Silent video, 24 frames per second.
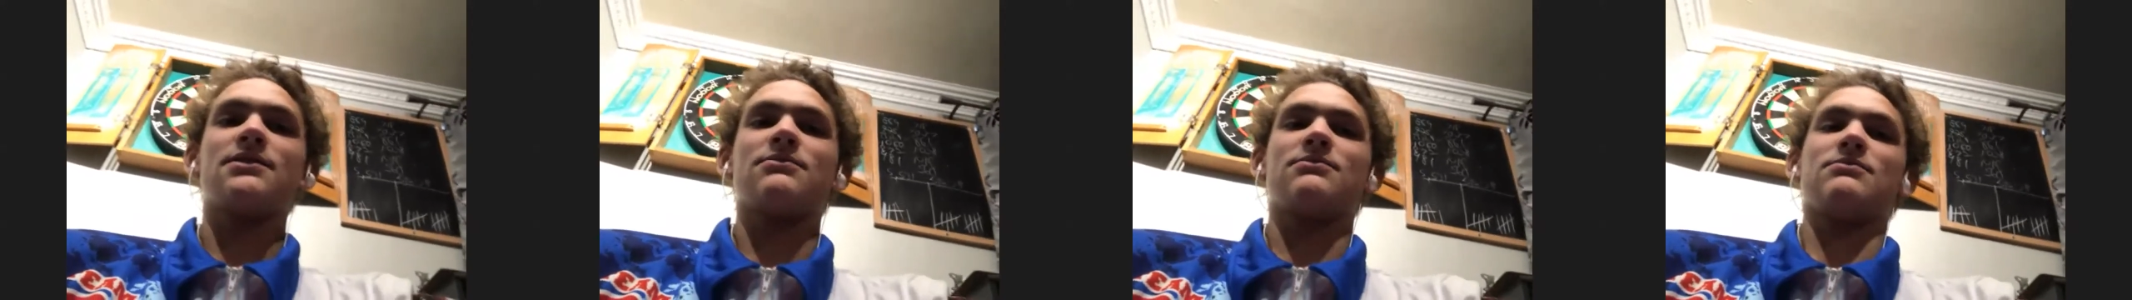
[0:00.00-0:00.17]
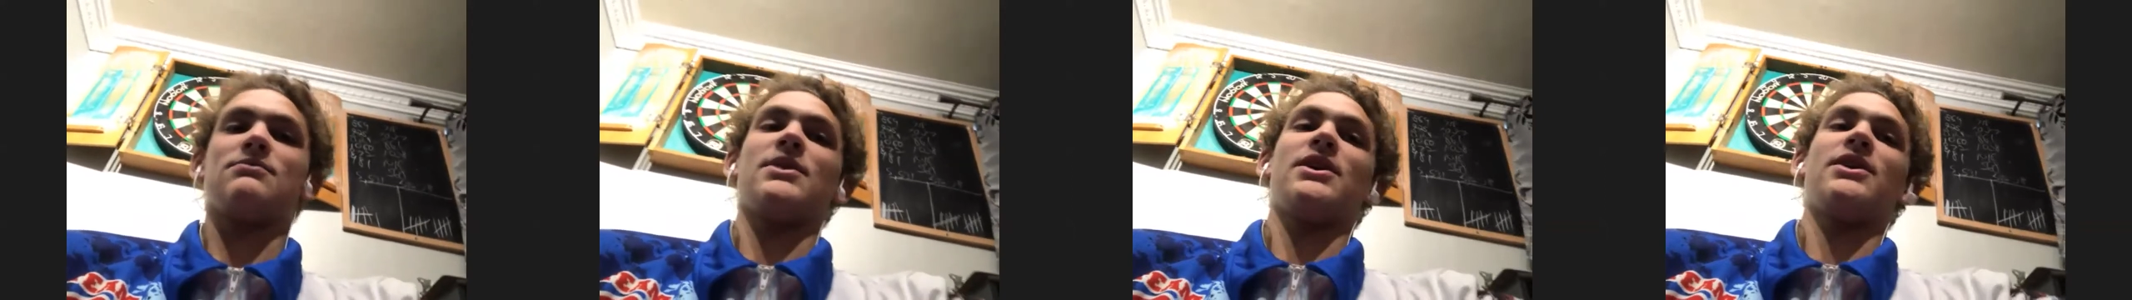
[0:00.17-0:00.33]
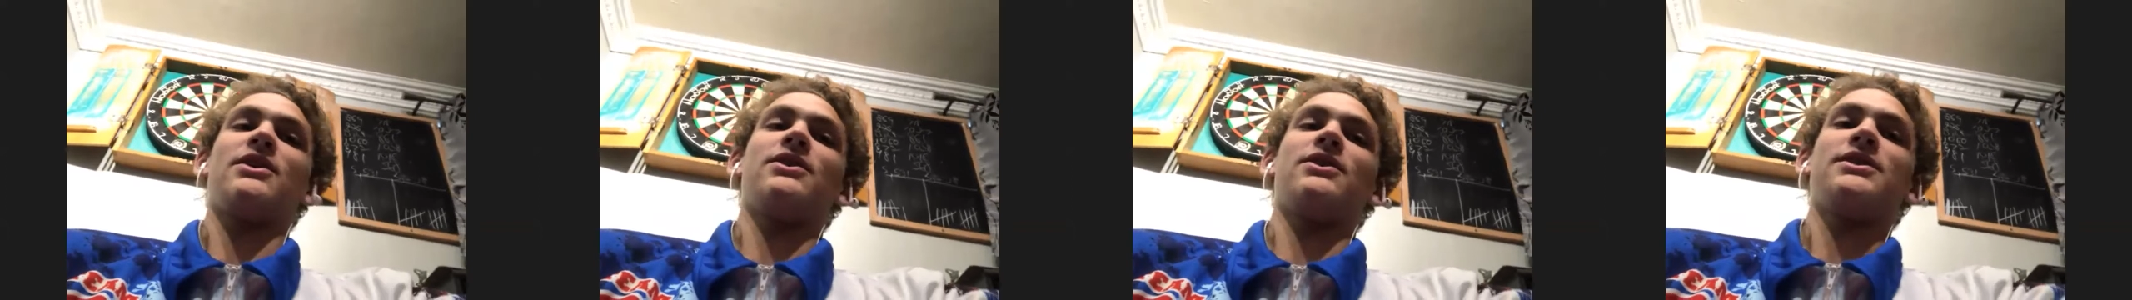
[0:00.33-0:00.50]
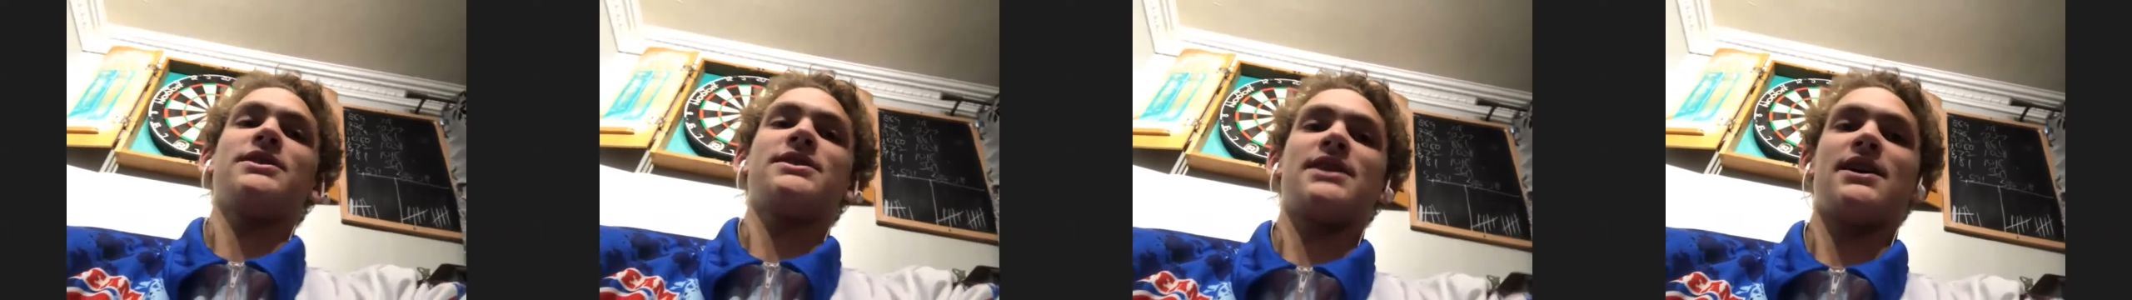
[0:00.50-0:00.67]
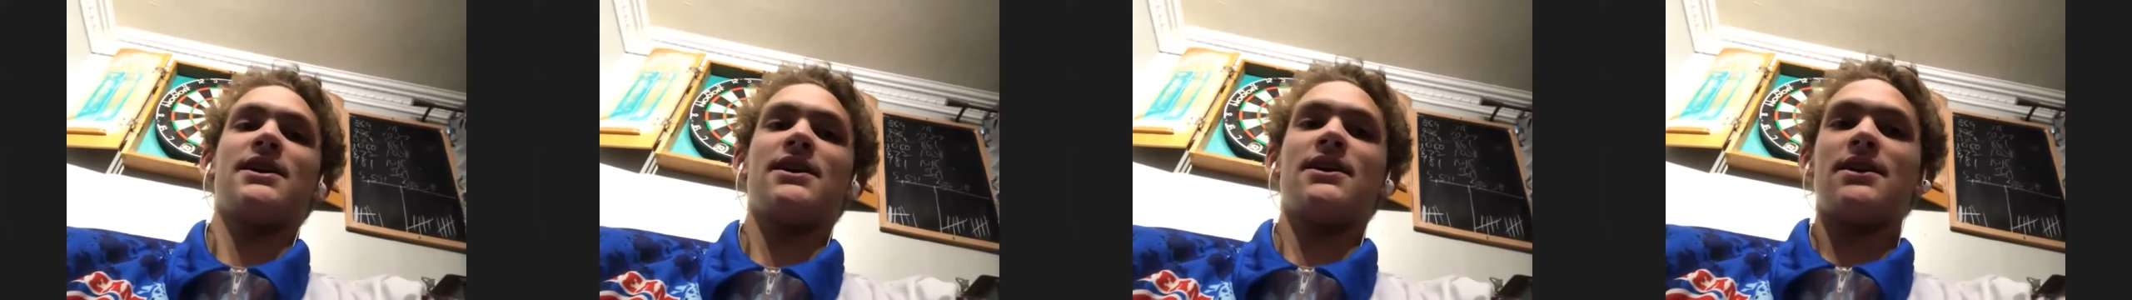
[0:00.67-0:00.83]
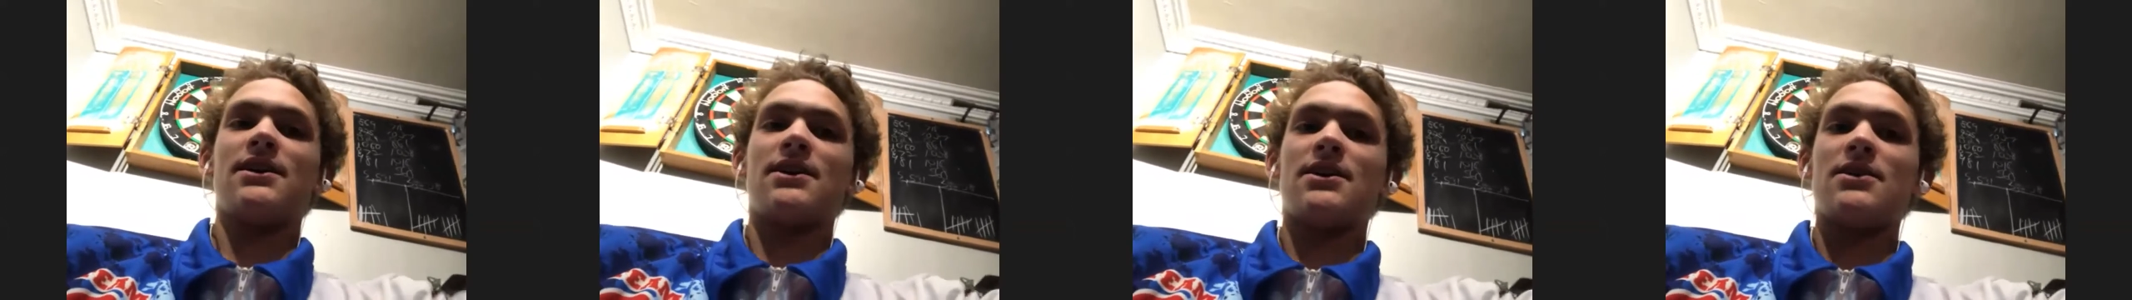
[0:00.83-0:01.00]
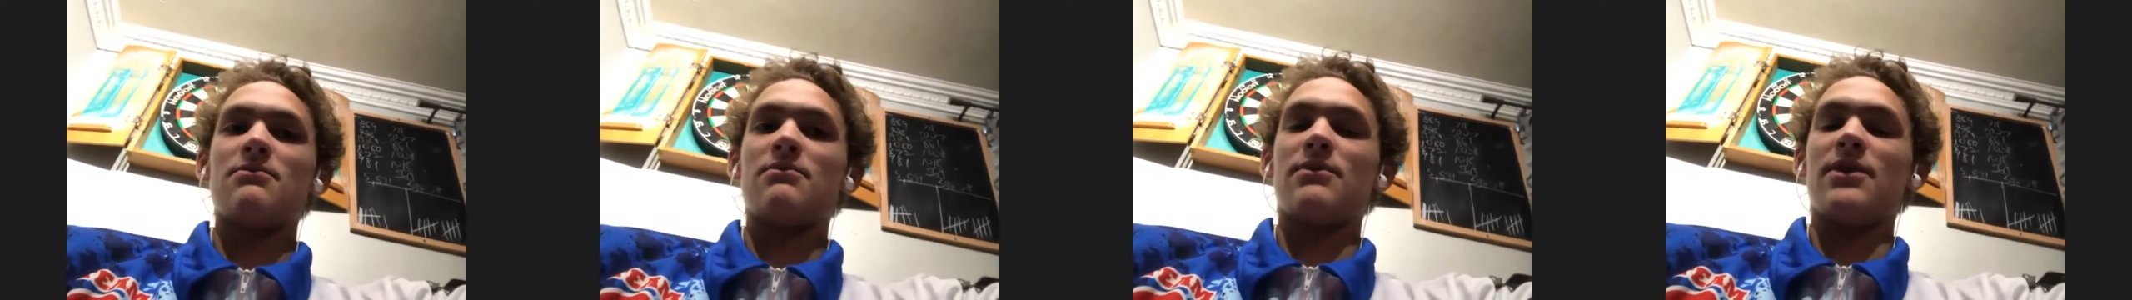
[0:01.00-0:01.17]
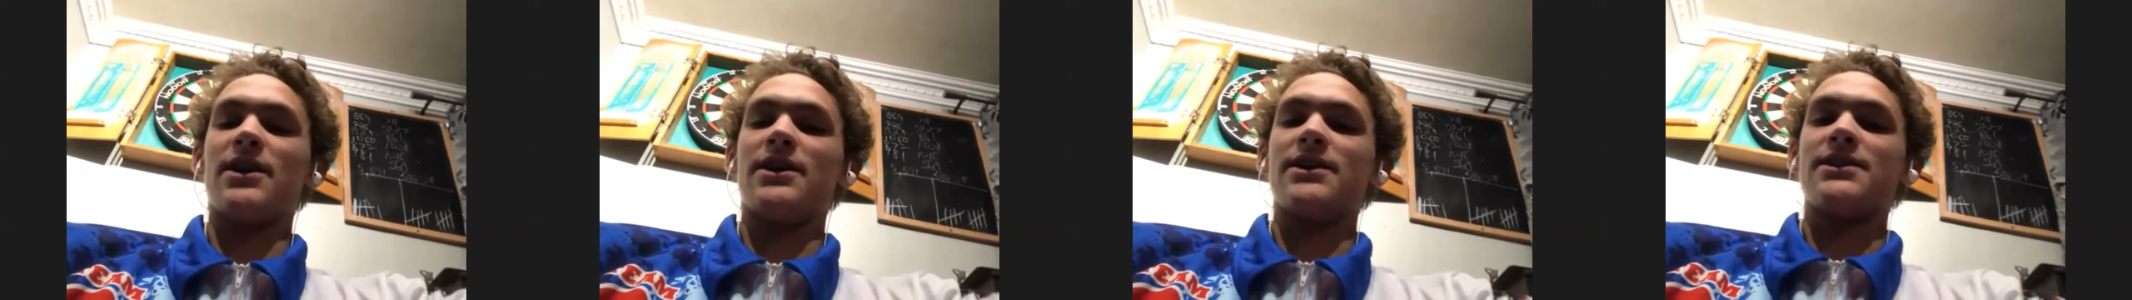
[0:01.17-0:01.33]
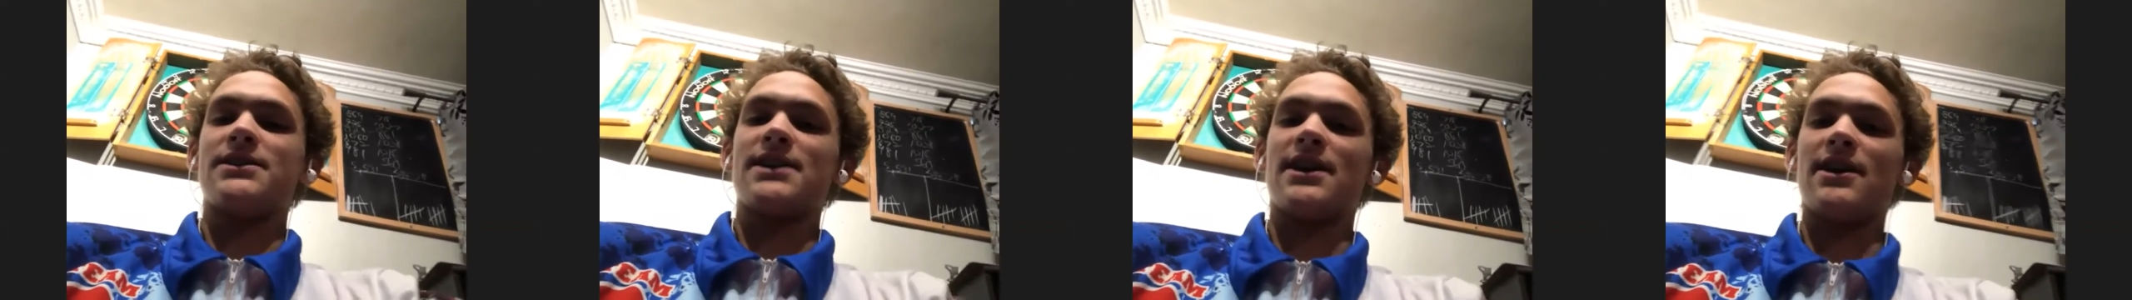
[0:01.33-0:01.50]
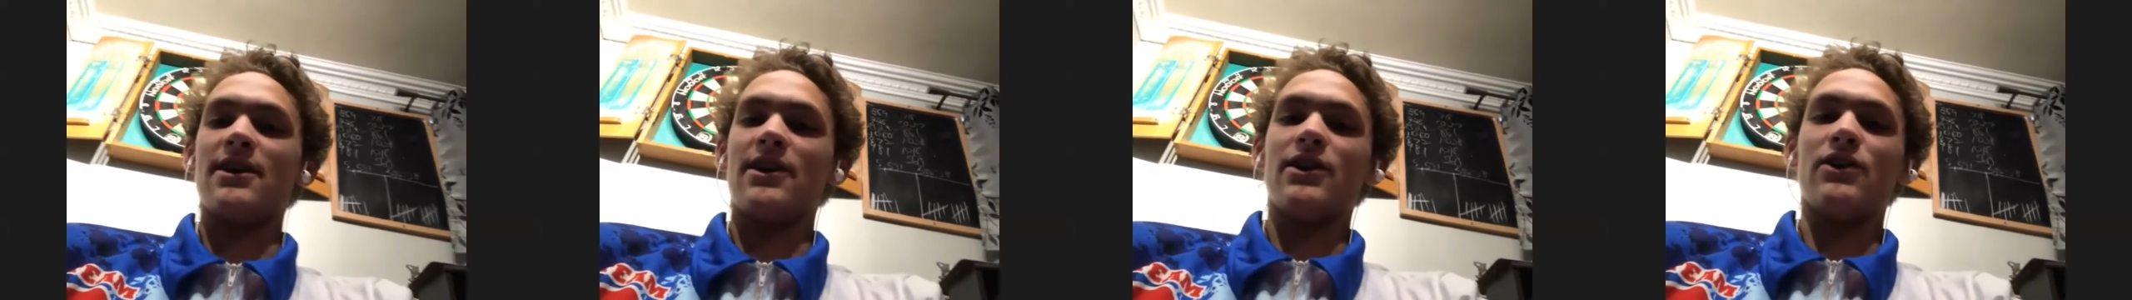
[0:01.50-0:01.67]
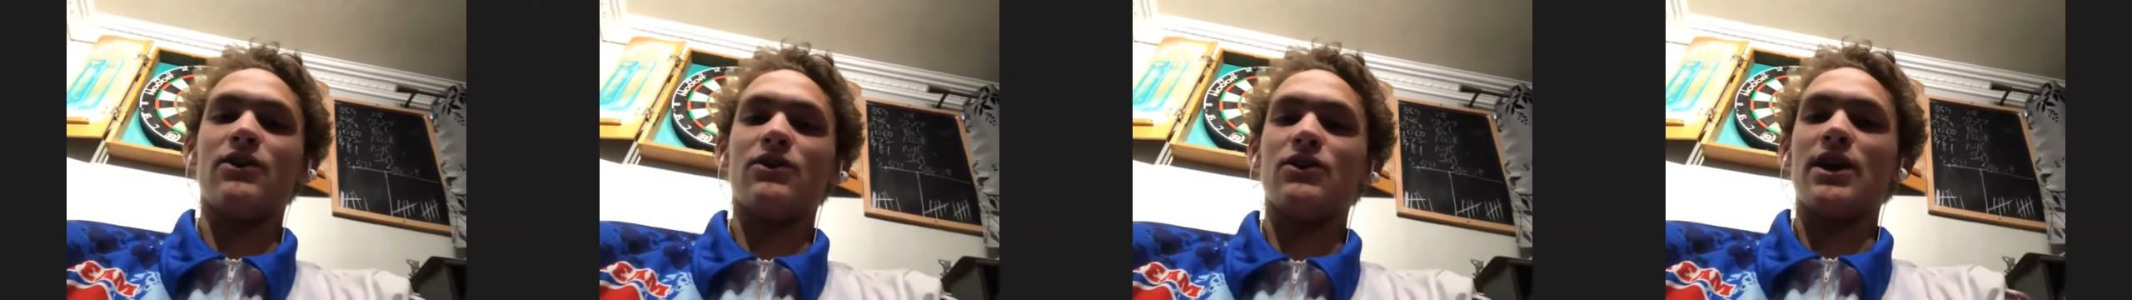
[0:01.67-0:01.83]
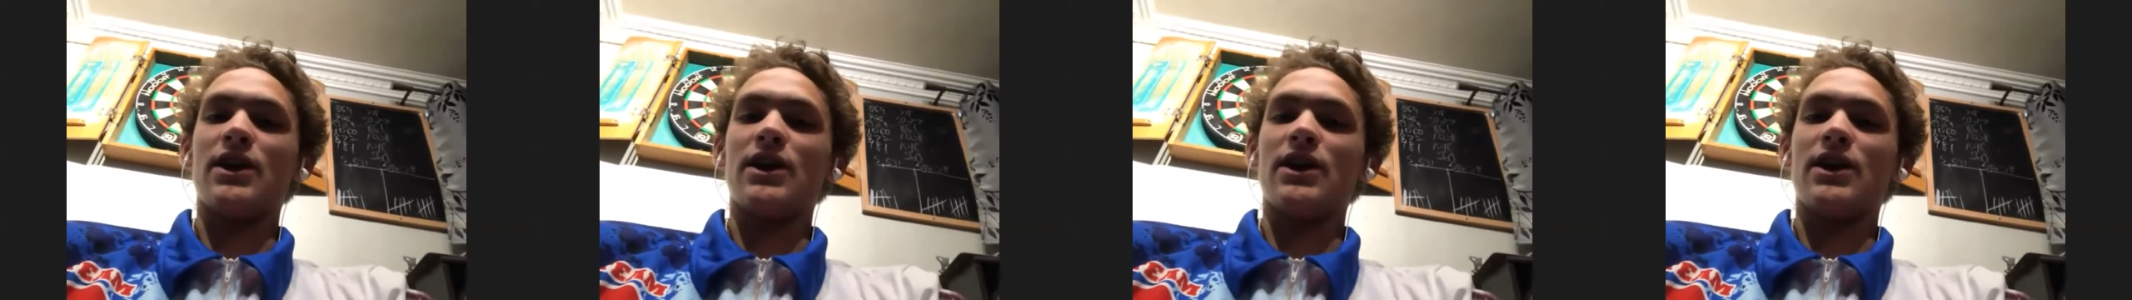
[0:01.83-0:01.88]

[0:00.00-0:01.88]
my Ontario